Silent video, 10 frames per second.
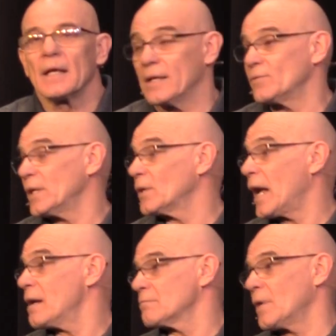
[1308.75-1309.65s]
and, and
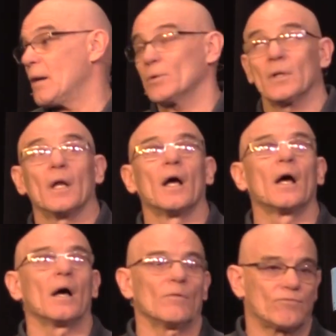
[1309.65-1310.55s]
I, I would
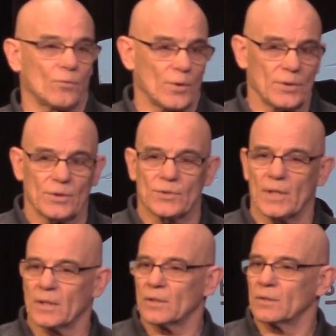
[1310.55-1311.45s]
love for you to
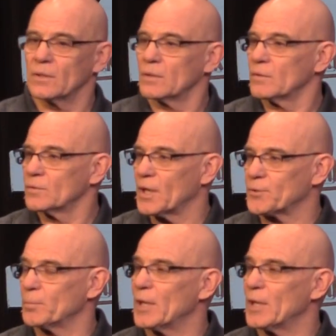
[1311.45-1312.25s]
take Dr.